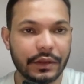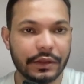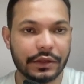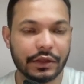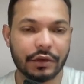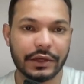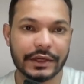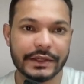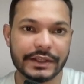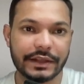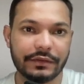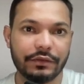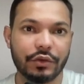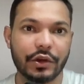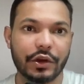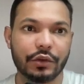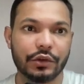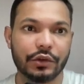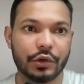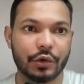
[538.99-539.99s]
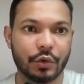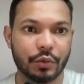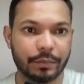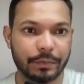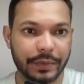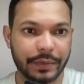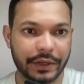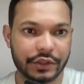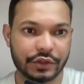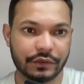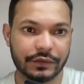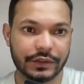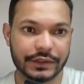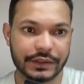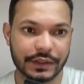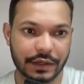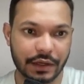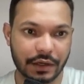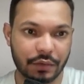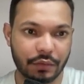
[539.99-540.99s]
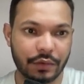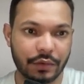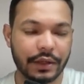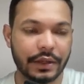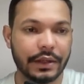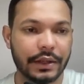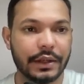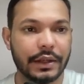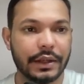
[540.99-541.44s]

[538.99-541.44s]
Now, let's say if you are on the home page of this account,